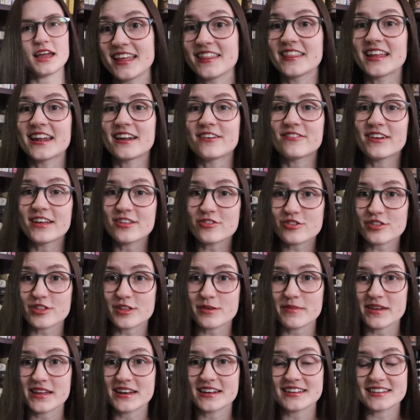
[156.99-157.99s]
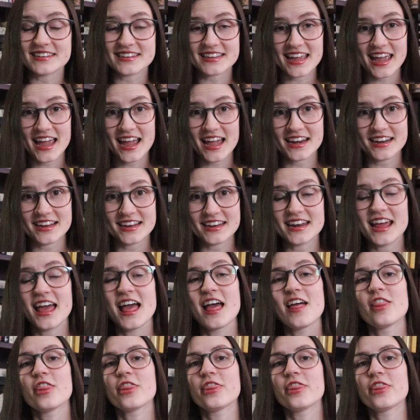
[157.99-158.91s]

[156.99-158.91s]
and then eventually made into canon